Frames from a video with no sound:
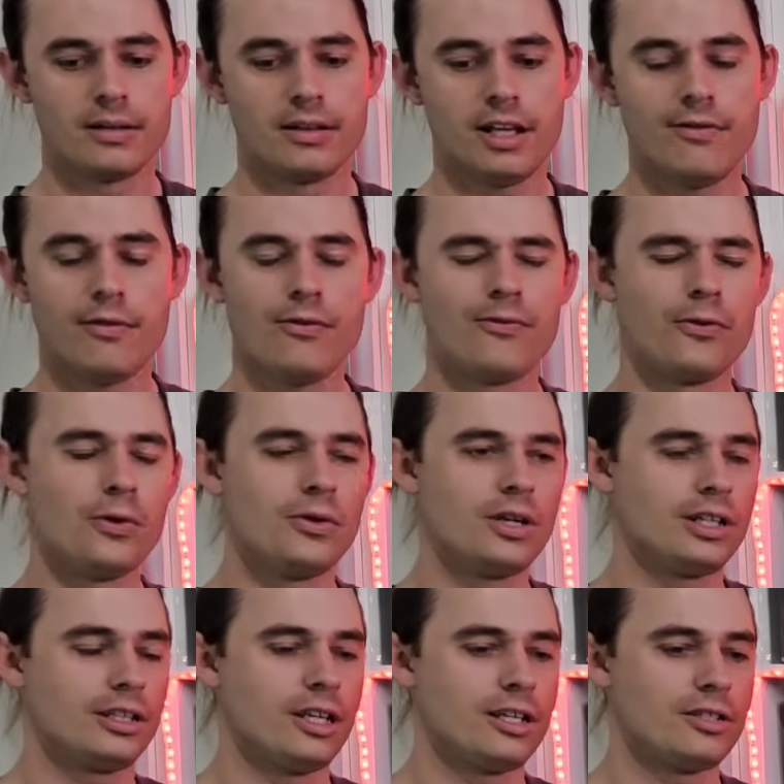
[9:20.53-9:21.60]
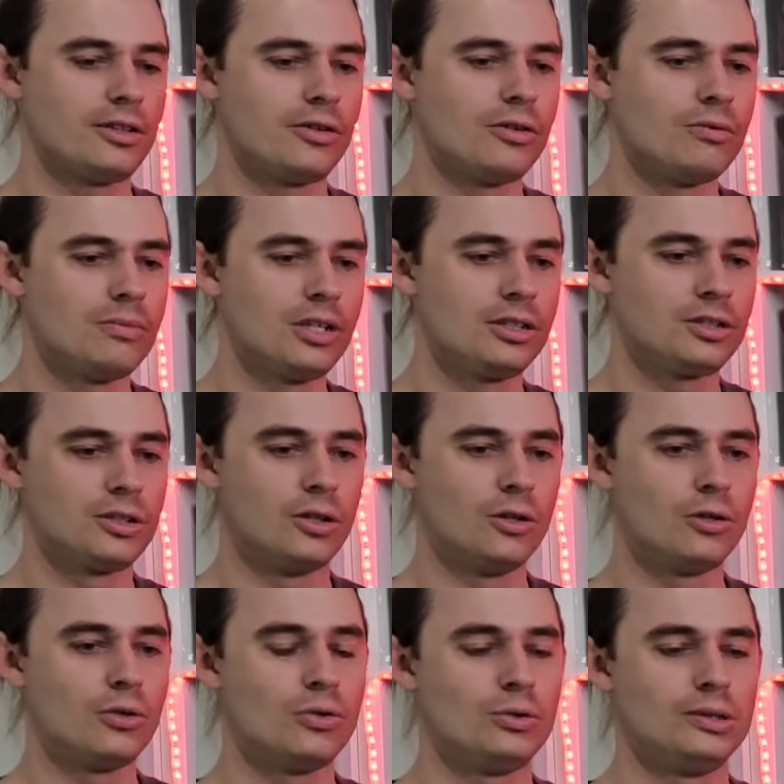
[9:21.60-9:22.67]
Level 4, I guess I'd almost
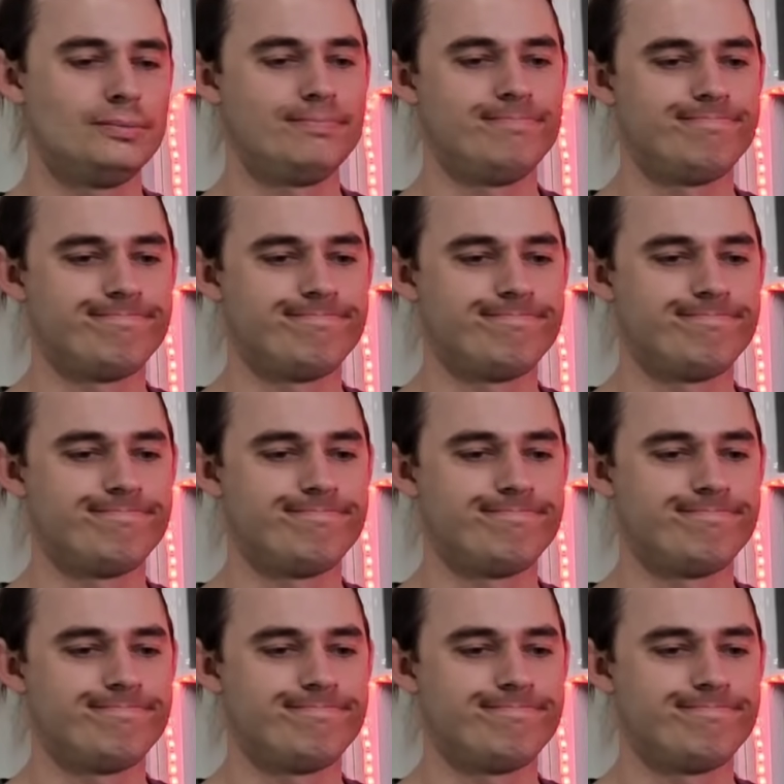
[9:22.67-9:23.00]
call